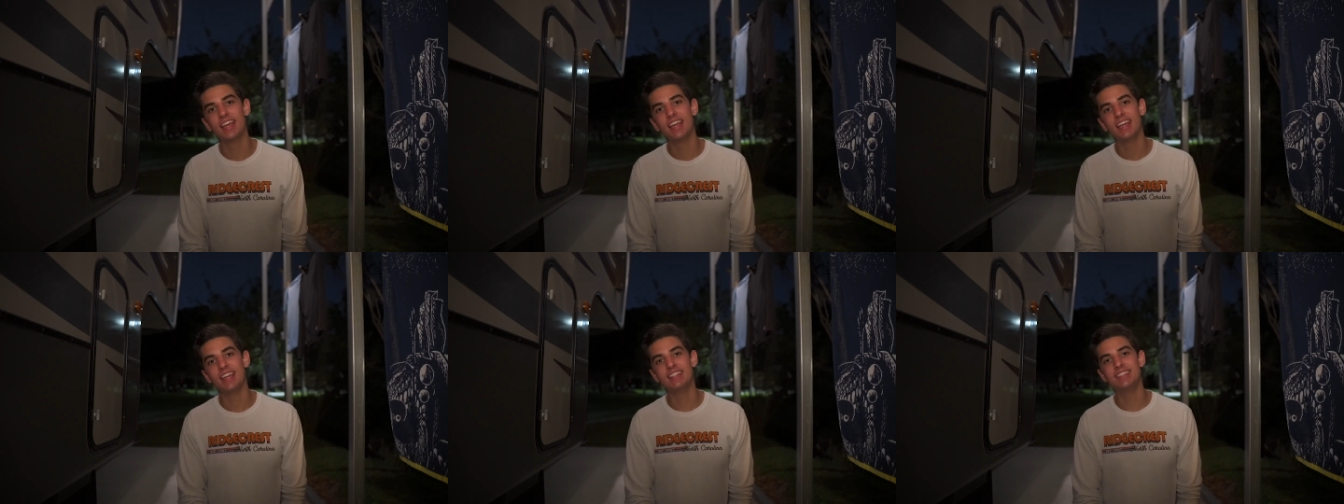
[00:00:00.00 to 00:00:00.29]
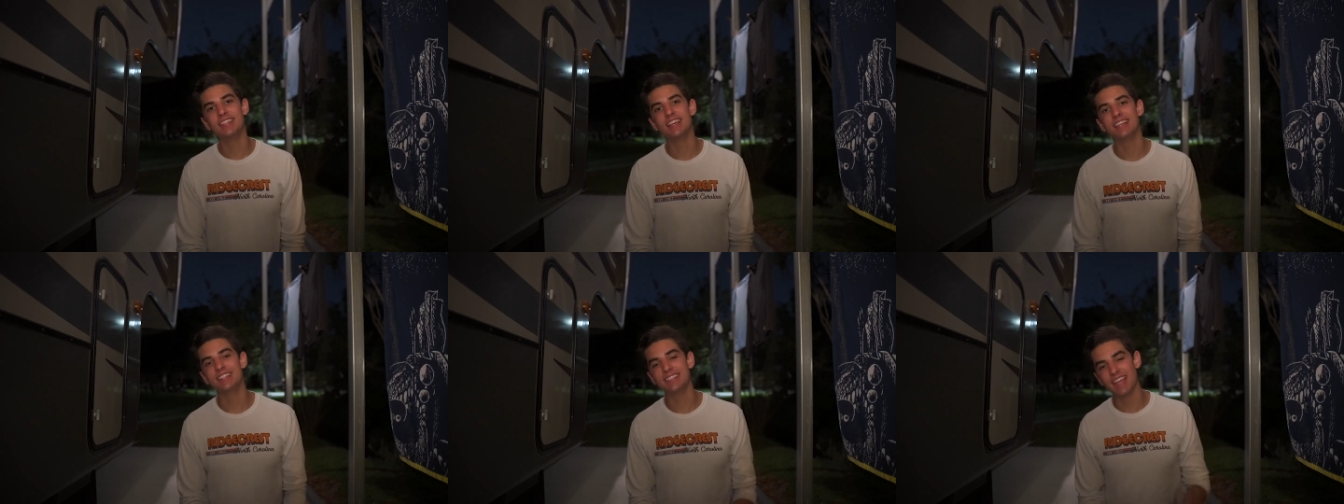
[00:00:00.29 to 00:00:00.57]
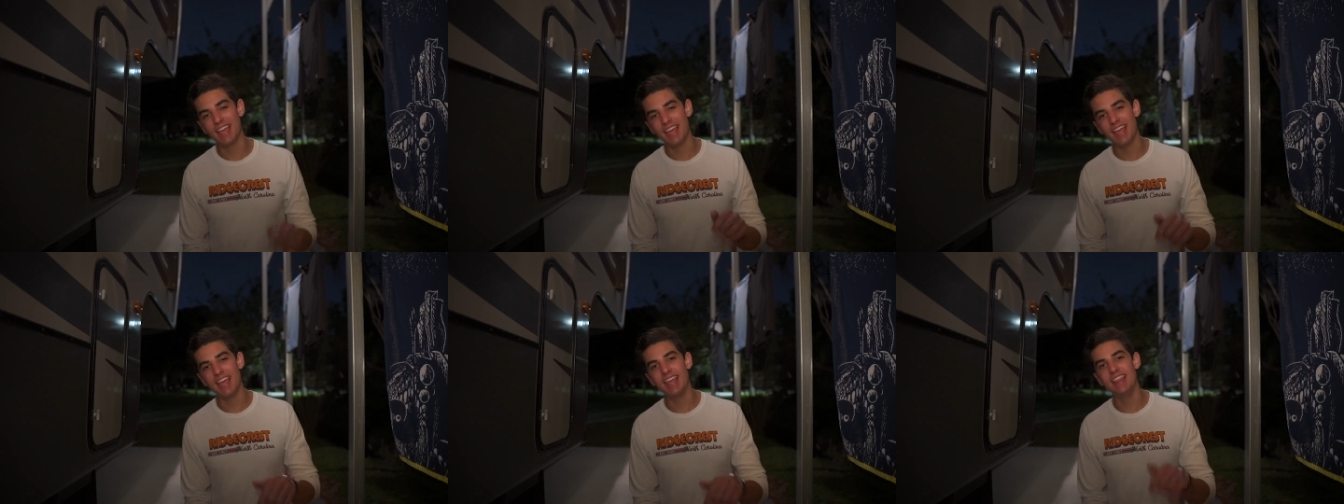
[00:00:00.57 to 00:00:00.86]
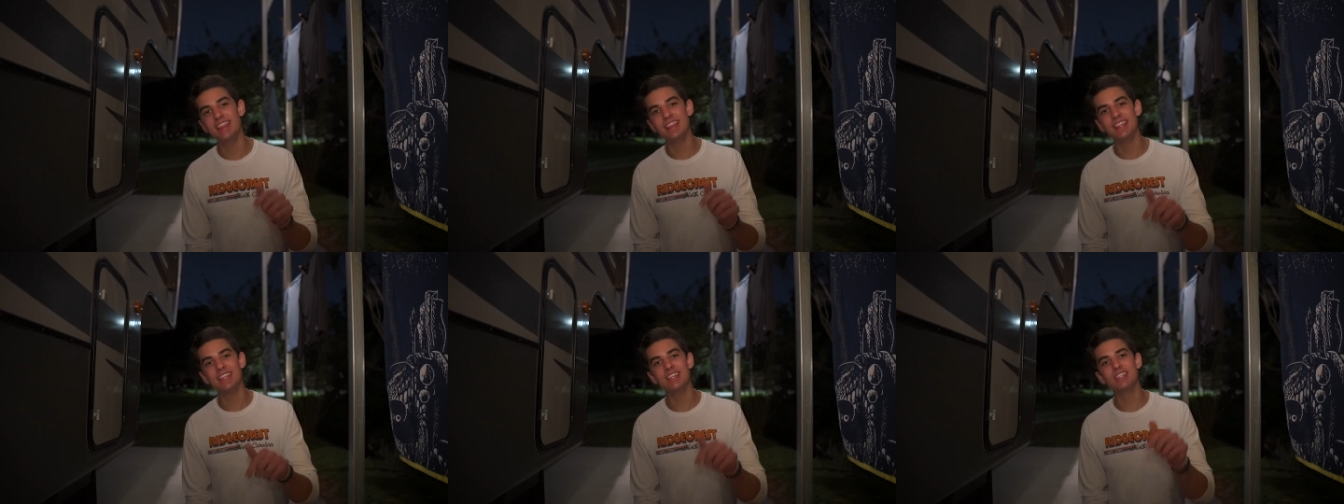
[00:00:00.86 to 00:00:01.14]
He says,
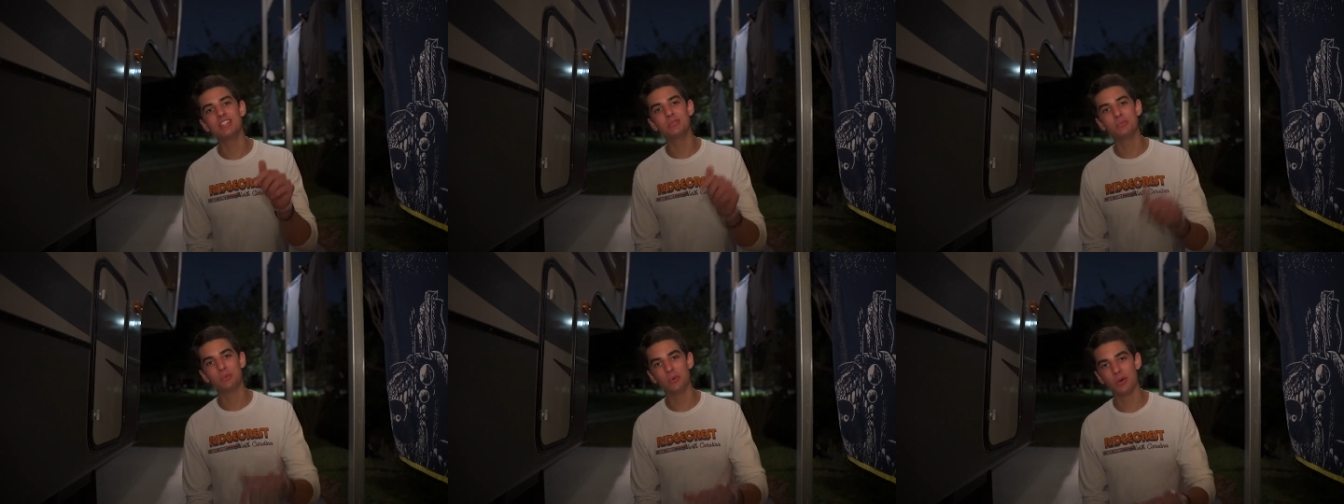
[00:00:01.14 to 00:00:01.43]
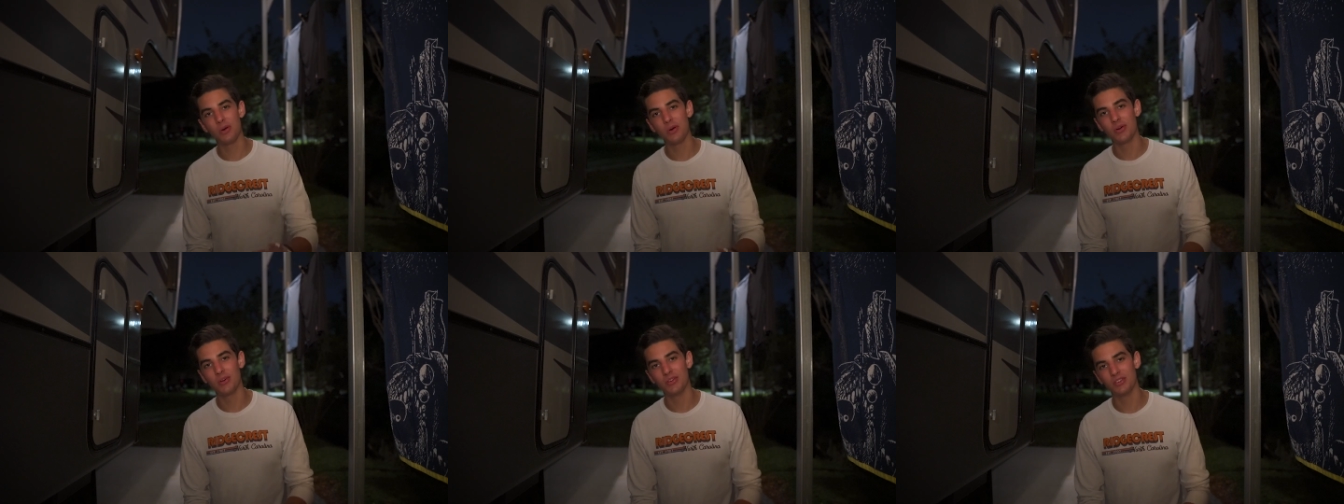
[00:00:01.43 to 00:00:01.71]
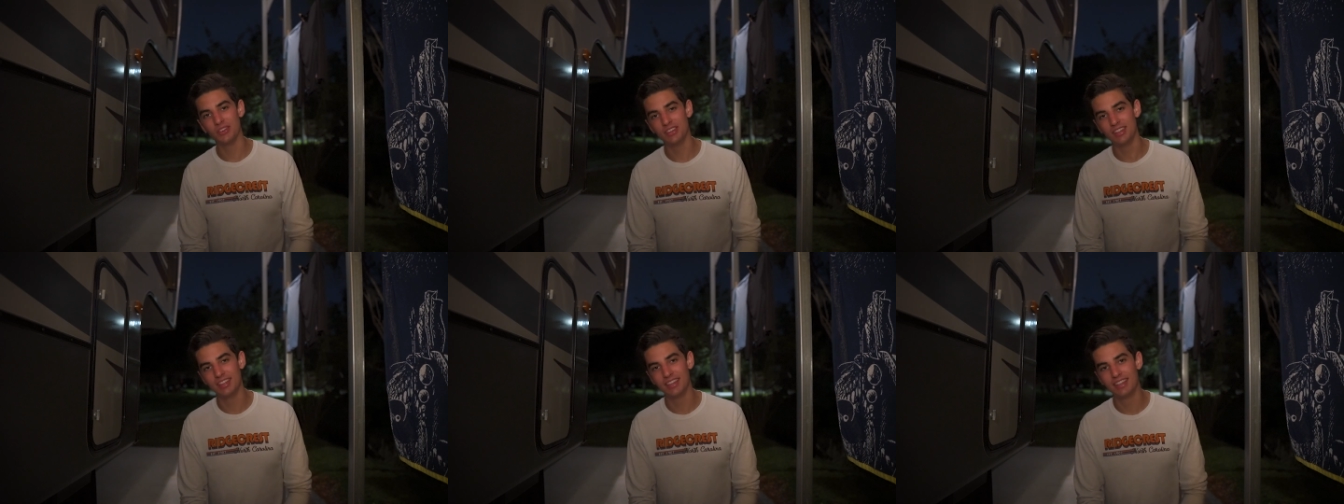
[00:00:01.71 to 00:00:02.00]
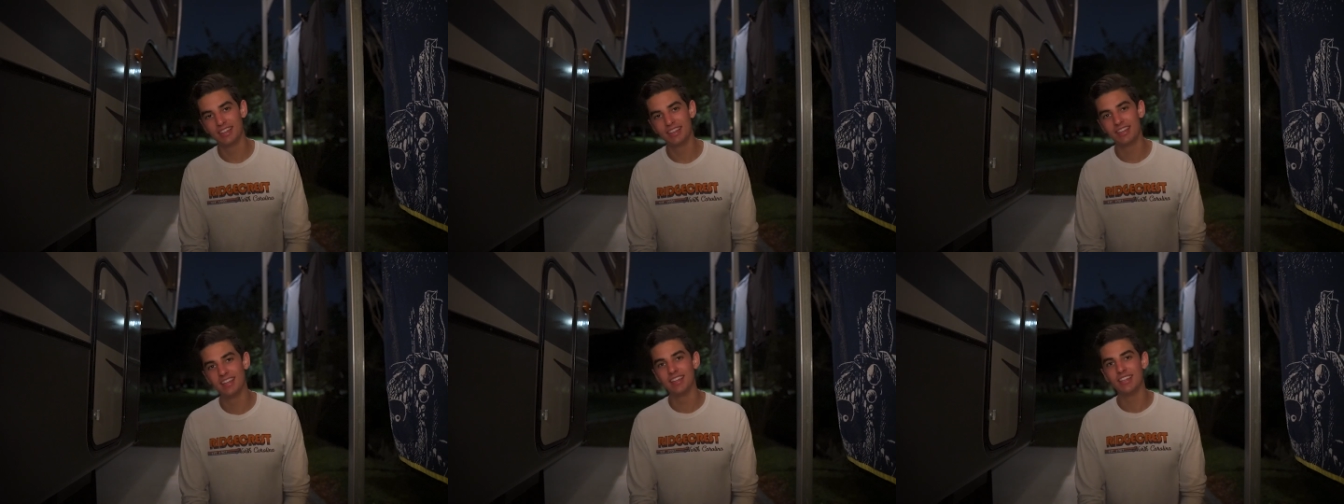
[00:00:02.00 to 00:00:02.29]
"In this world,
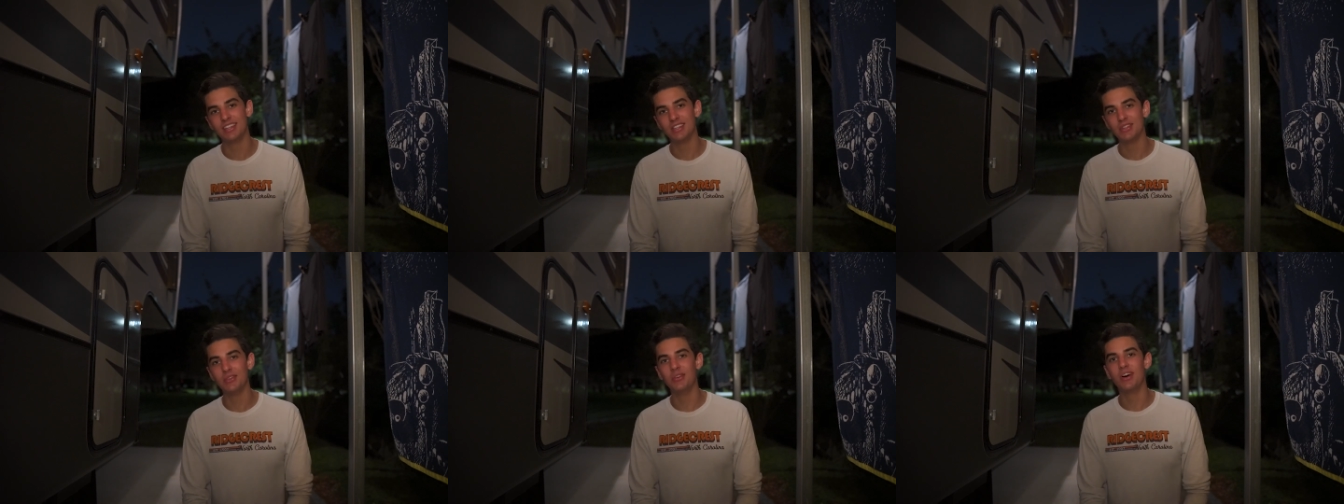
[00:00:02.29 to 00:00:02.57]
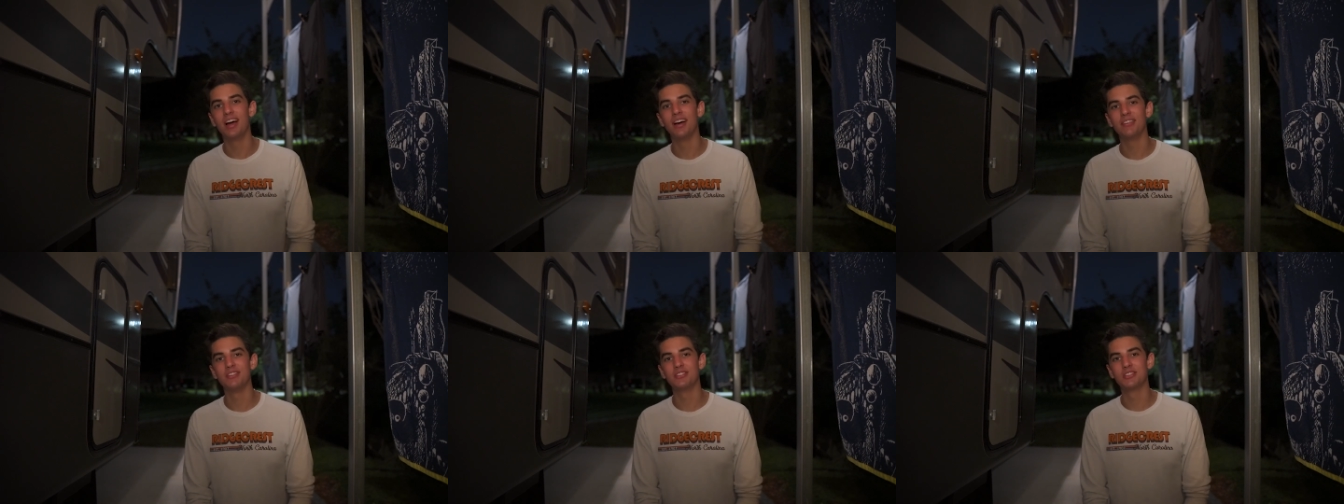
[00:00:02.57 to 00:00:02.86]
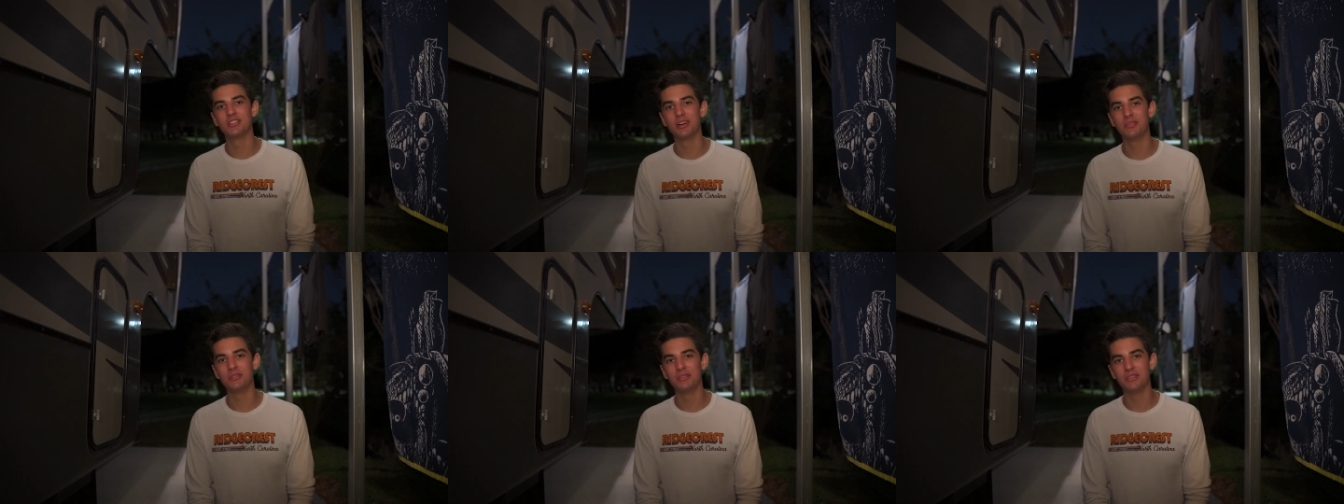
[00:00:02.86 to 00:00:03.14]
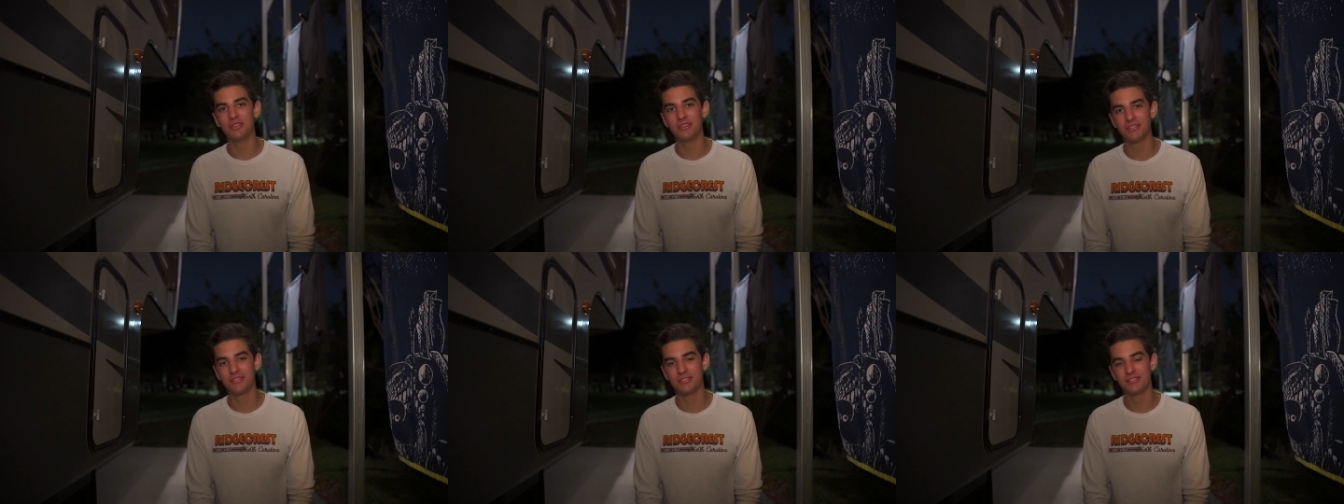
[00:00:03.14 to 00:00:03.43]
you will have
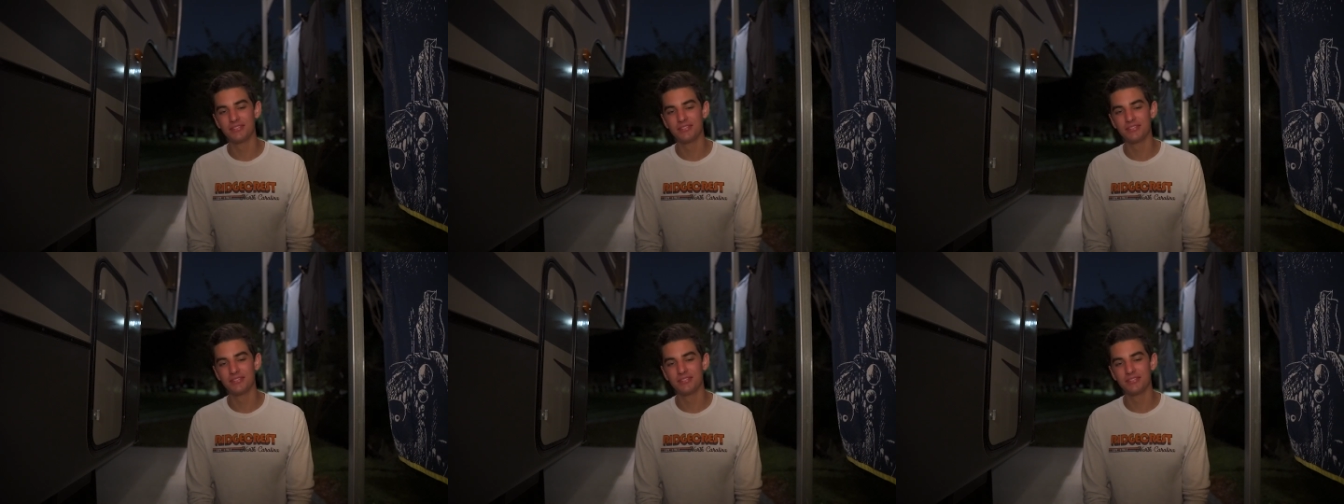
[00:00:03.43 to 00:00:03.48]
trouble,